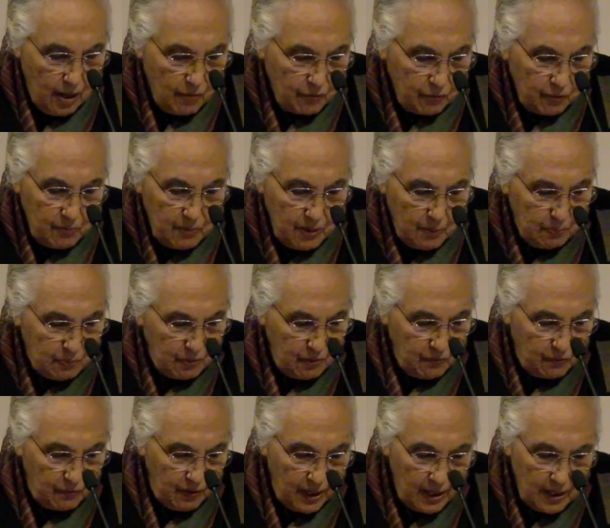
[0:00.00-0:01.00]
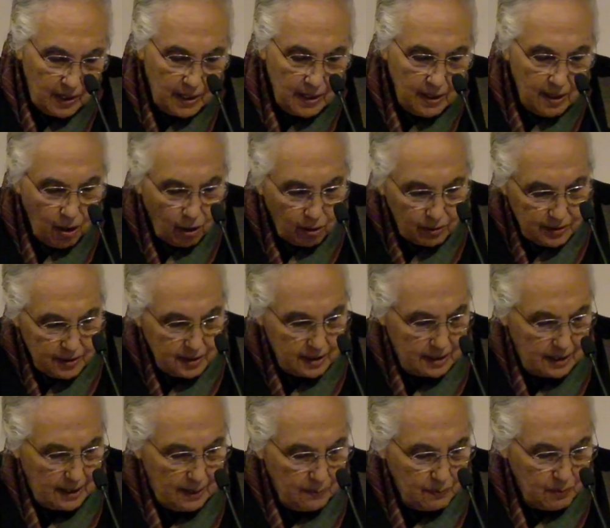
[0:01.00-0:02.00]
from the prevailing
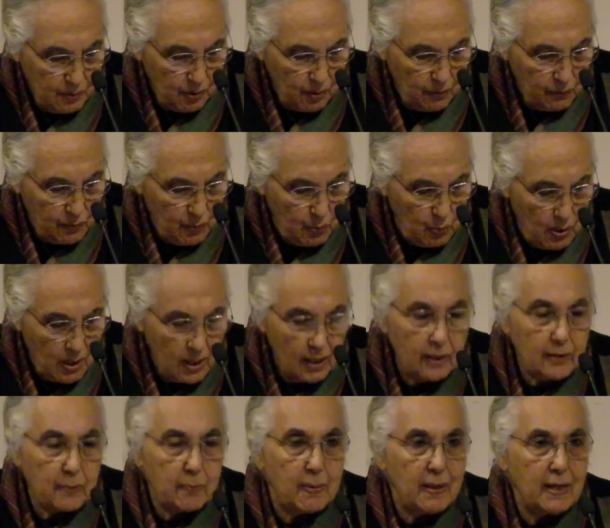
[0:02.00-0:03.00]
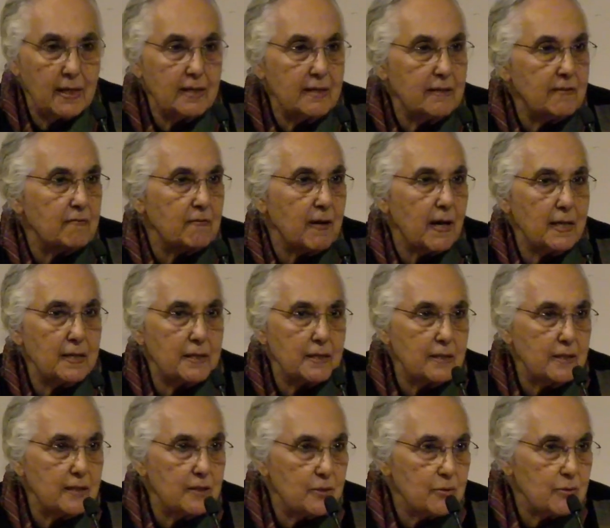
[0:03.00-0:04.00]
concept of the world being
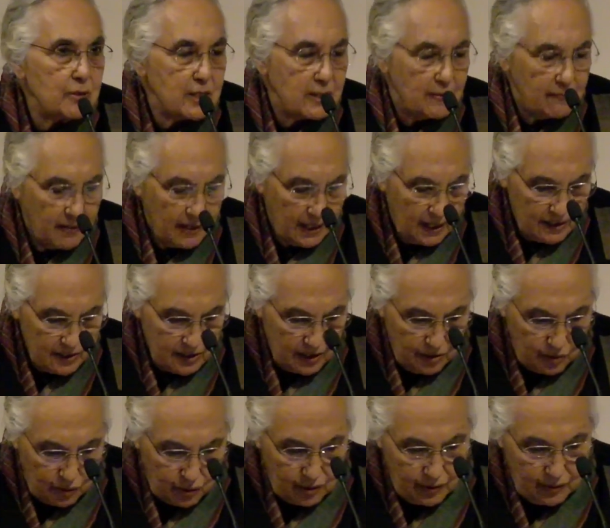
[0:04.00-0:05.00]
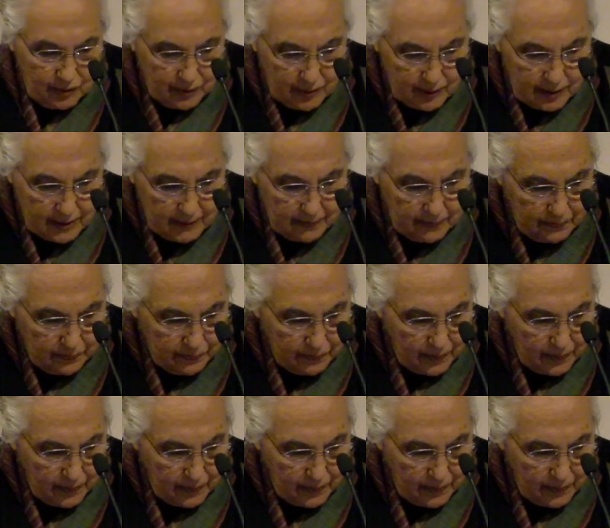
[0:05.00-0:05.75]
divided into civilizations.